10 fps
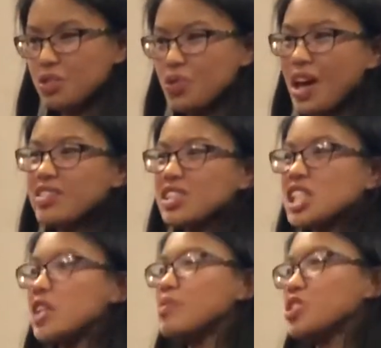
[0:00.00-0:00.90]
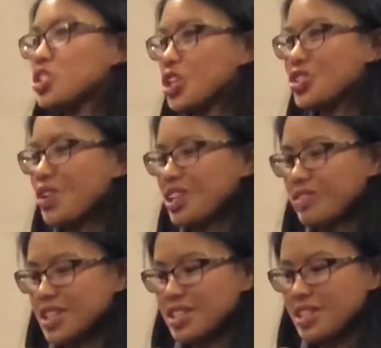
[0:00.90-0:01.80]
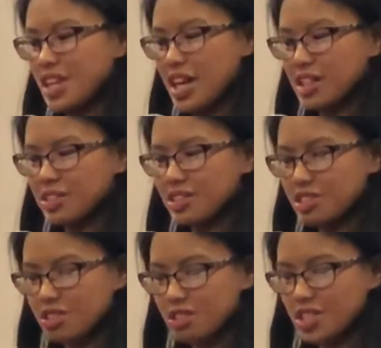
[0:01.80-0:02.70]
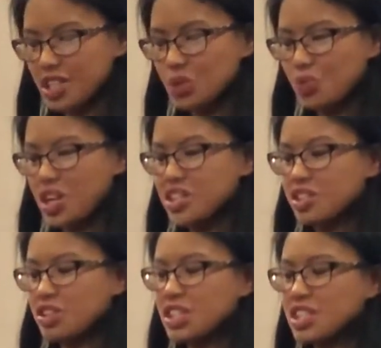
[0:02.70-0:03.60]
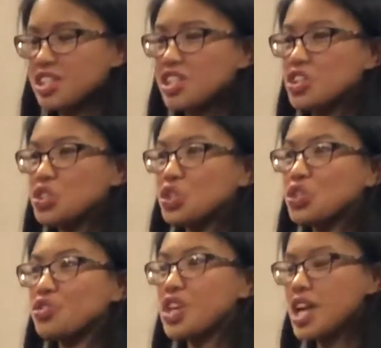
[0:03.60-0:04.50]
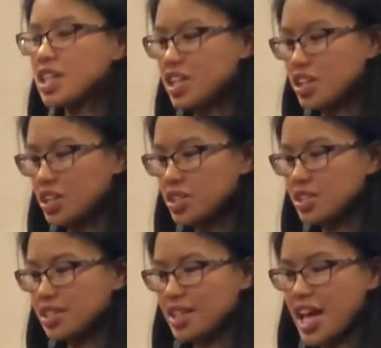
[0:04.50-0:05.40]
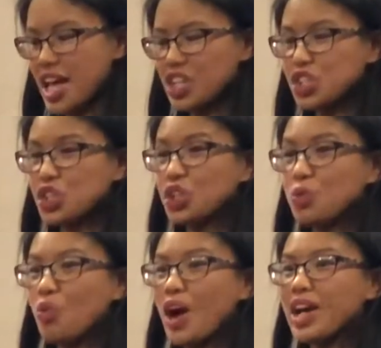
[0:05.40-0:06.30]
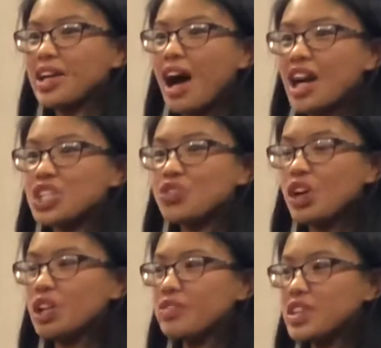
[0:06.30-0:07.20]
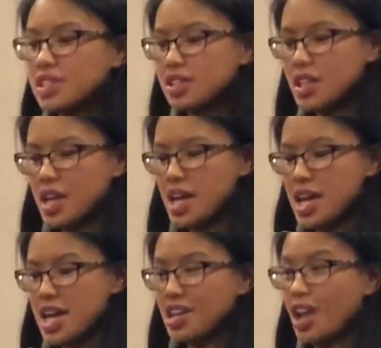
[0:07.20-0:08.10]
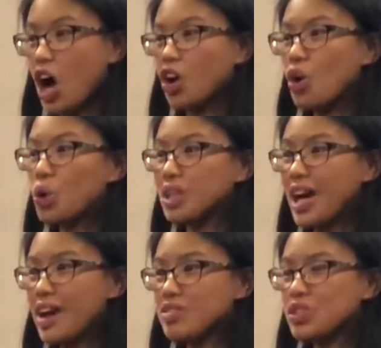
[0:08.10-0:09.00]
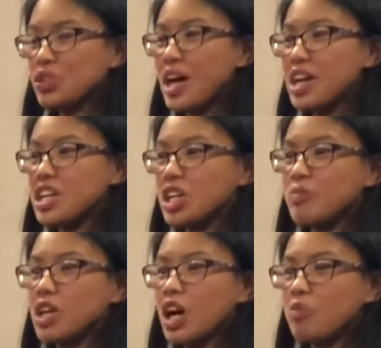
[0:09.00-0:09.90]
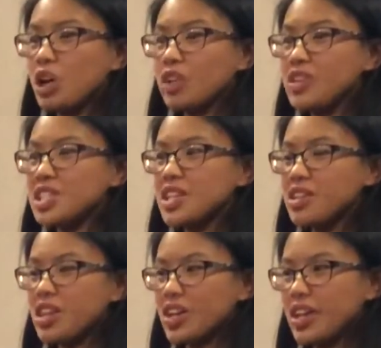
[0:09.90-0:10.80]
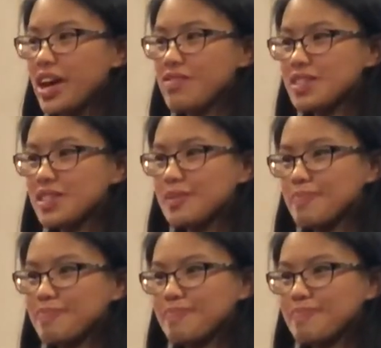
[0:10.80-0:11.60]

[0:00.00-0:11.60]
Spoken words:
We have to keep the church relevant, and to do this, we need to continue to create leaders and show them why God is relevant in our own lives so that He can become relevant in their lives.